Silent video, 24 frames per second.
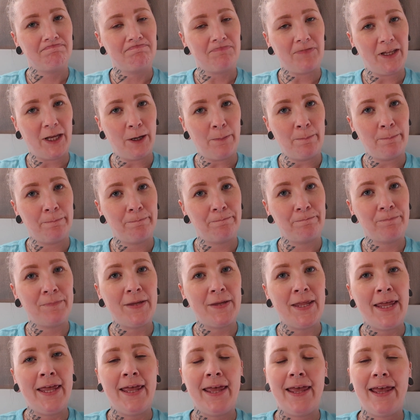Yep.
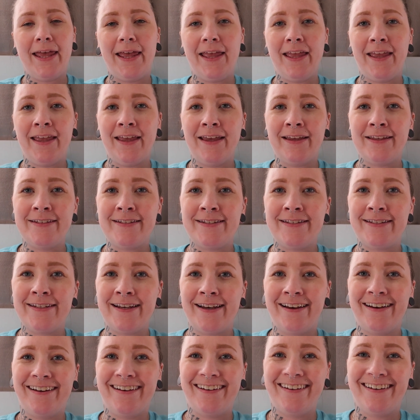And
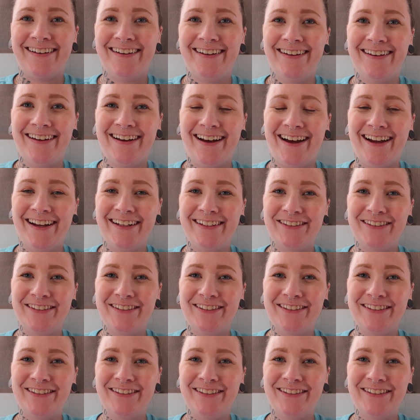I